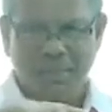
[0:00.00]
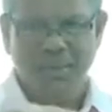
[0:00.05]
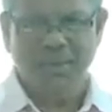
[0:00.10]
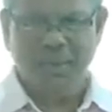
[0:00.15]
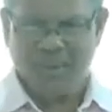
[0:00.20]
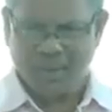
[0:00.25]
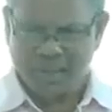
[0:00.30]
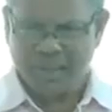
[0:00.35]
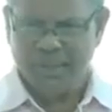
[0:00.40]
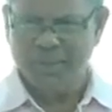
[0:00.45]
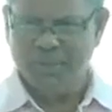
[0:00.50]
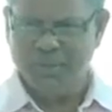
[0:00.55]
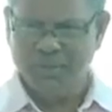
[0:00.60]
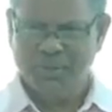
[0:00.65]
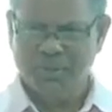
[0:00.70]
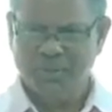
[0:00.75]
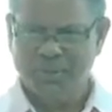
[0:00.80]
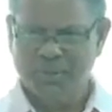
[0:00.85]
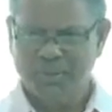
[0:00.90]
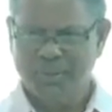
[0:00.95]
knowledge?
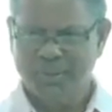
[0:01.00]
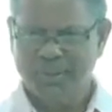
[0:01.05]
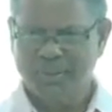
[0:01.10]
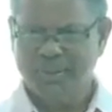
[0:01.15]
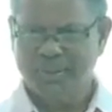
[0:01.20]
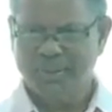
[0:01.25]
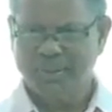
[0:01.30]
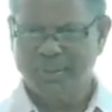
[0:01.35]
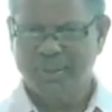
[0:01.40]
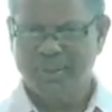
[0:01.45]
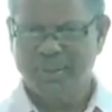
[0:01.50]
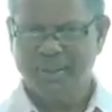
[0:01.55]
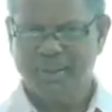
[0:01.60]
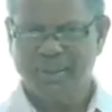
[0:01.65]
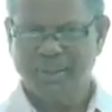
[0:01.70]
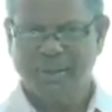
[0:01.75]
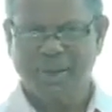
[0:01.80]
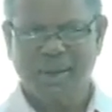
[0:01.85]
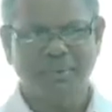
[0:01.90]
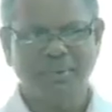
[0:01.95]

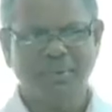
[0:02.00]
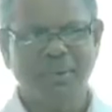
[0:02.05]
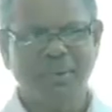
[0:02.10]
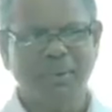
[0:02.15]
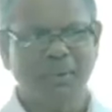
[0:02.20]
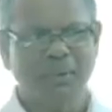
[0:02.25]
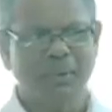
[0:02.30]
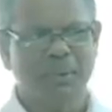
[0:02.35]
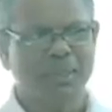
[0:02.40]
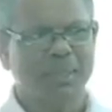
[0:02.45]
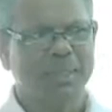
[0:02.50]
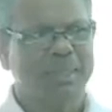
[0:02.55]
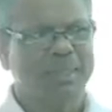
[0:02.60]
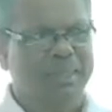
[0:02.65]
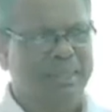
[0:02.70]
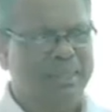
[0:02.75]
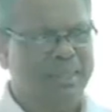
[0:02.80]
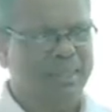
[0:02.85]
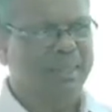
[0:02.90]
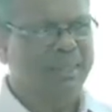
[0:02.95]
Can we use
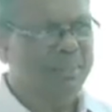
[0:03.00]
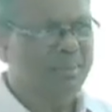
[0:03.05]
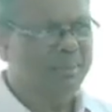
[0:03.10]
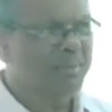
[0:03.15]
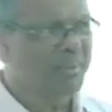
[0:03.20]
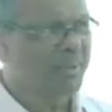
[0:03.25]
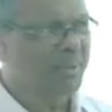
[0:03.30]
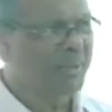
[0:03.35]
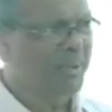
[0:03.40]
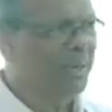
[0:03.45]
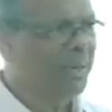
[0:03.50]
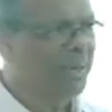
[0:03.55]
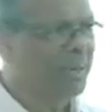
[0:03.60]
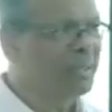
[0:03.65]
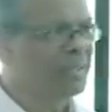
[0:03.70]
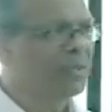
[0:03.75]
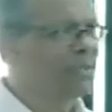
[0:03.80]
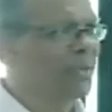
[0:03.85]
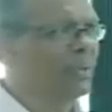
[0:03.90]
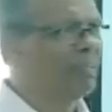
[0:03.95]
this term
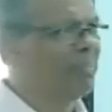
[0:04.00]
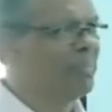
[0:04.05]
knowledge